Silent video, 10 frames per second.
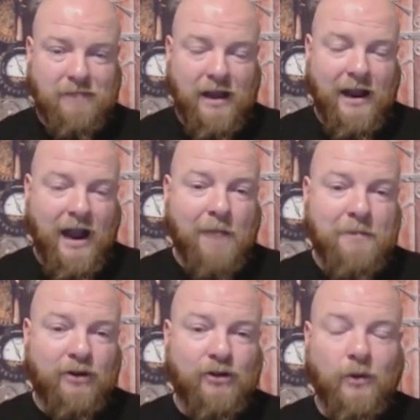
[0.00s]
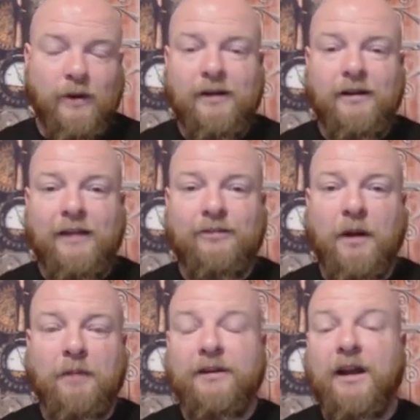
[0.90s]
I, I'm not too worried. It's
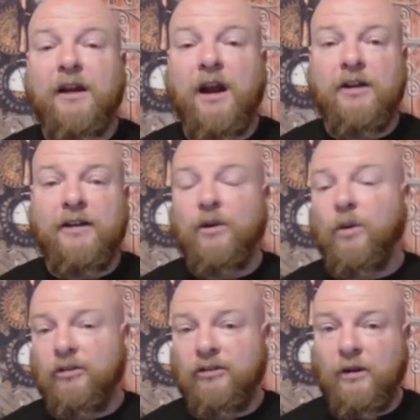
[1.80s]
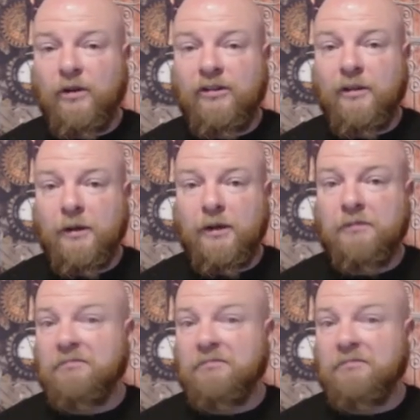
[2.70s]
probably not hard to get horses that look similar.